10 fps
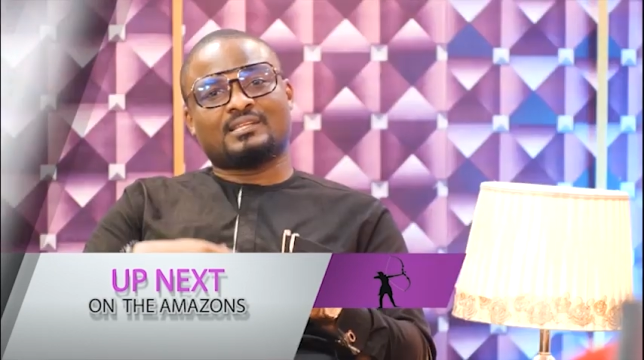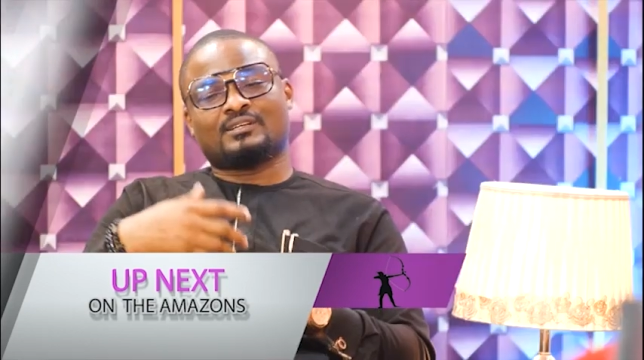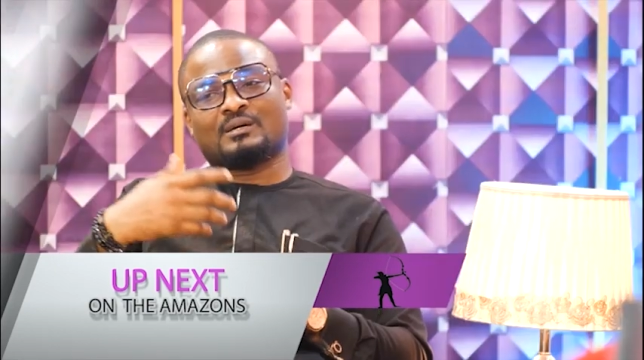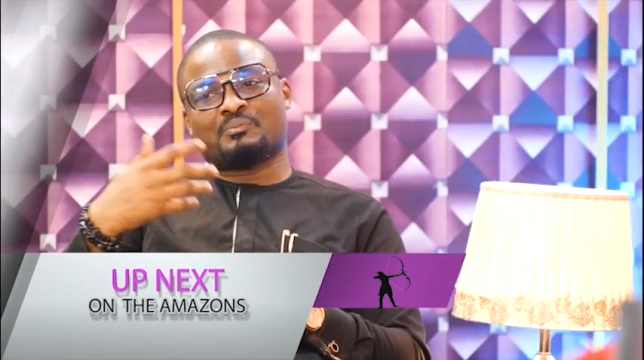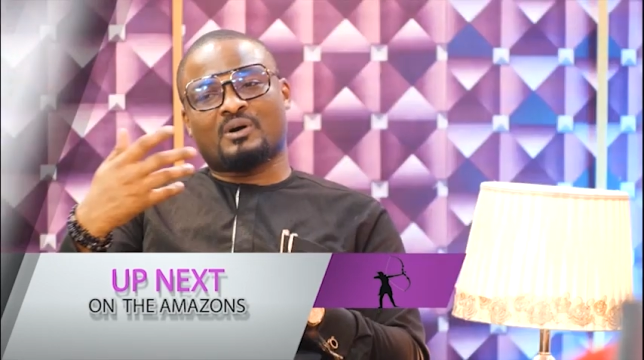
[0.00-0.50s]
the
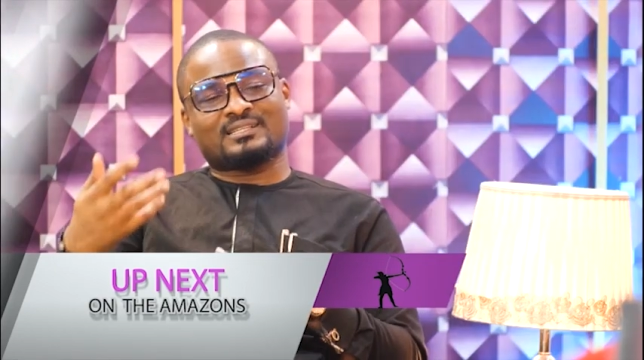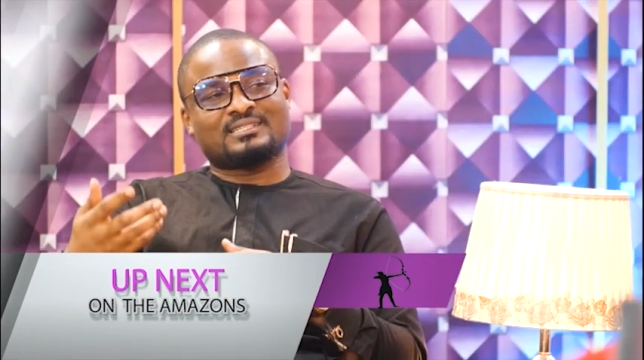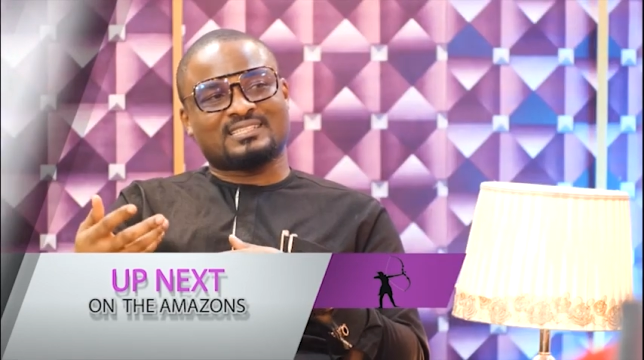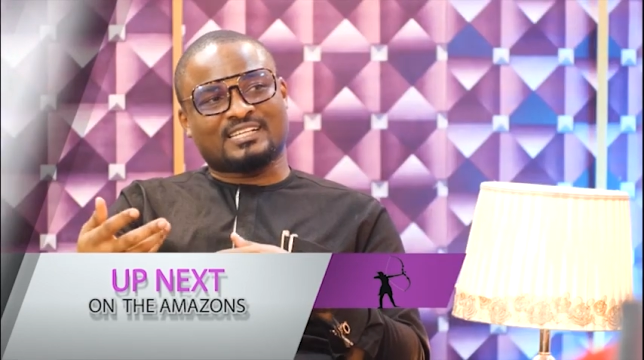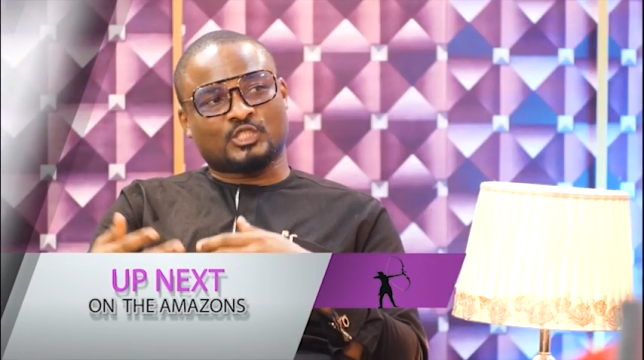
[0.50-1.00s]
other party
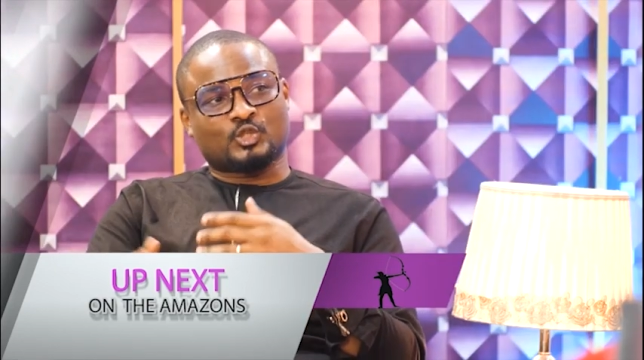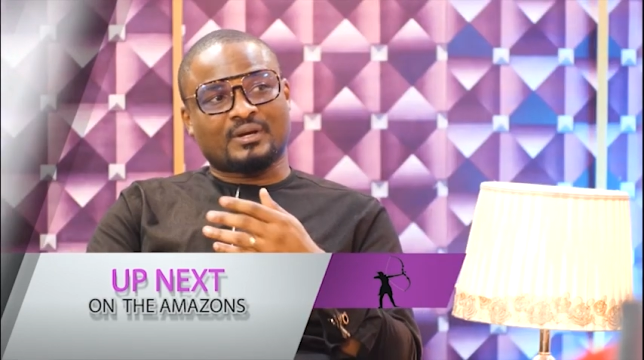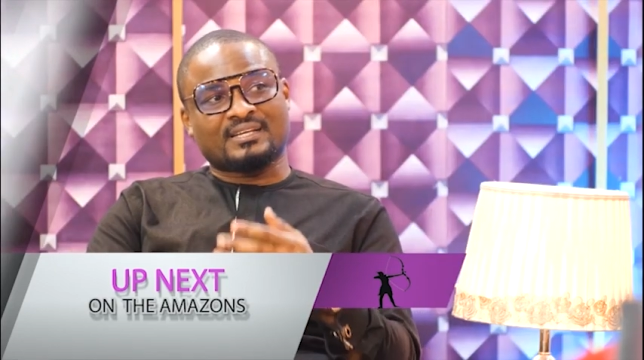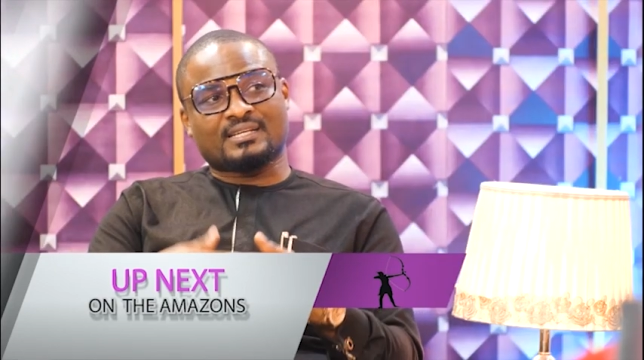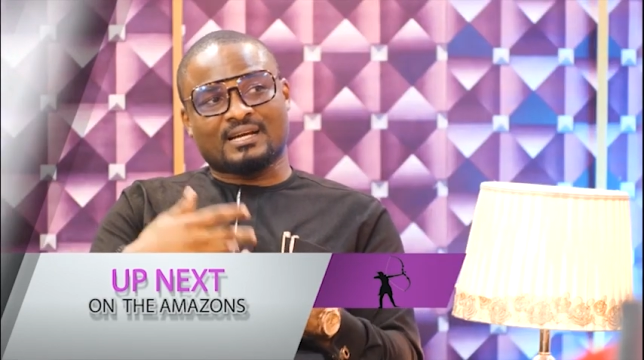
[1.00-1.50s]
is
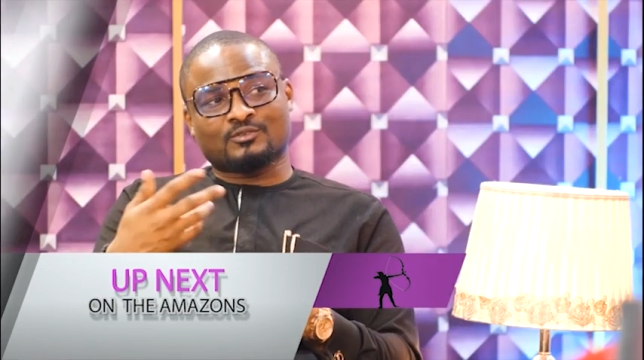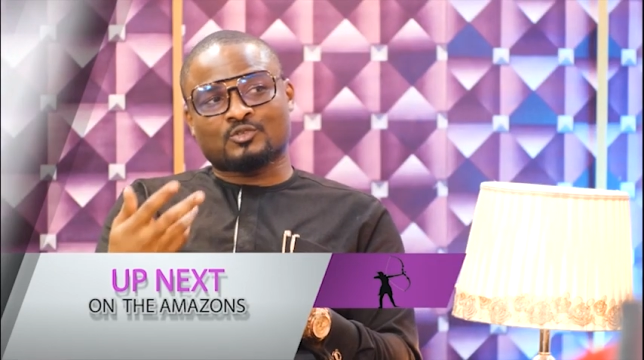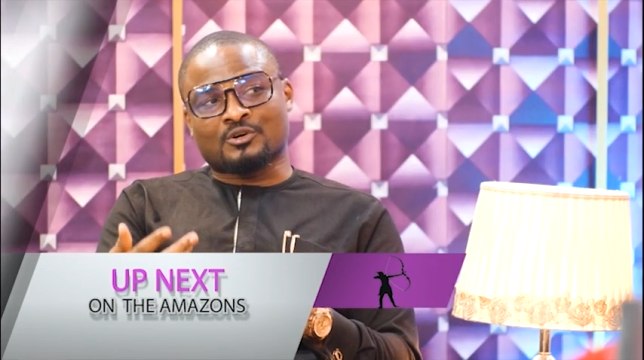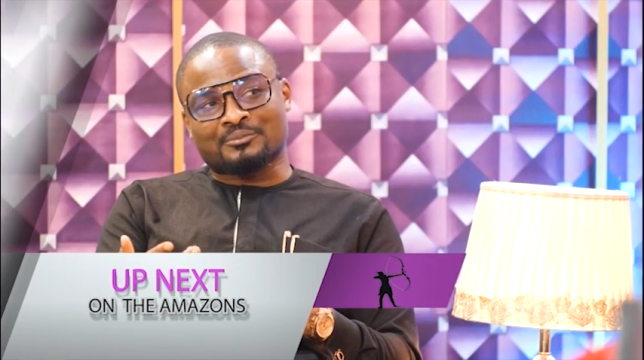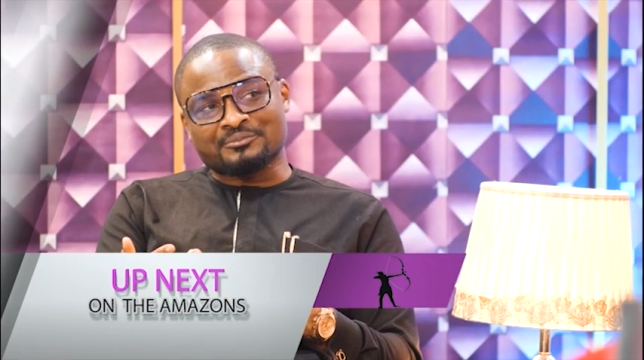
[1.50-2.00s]
enjoying the
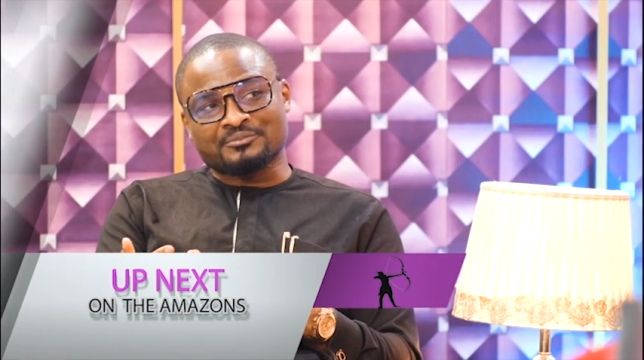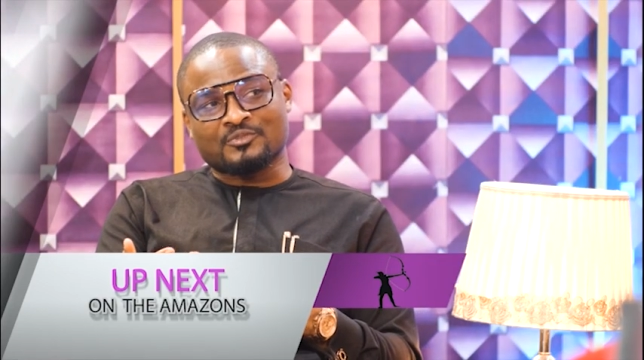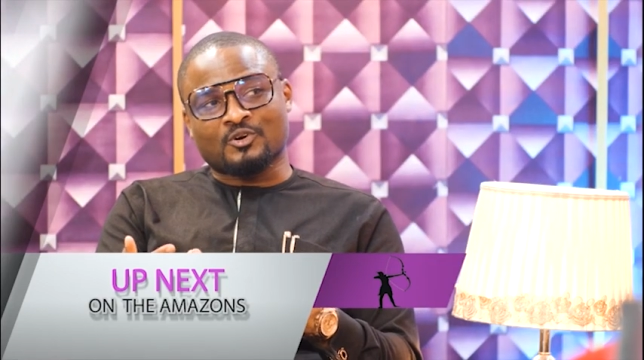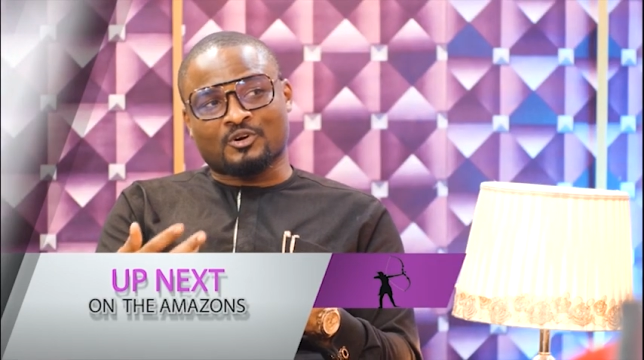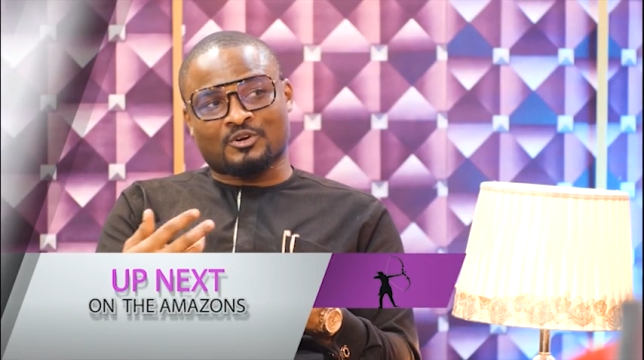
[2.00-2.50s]
outcome or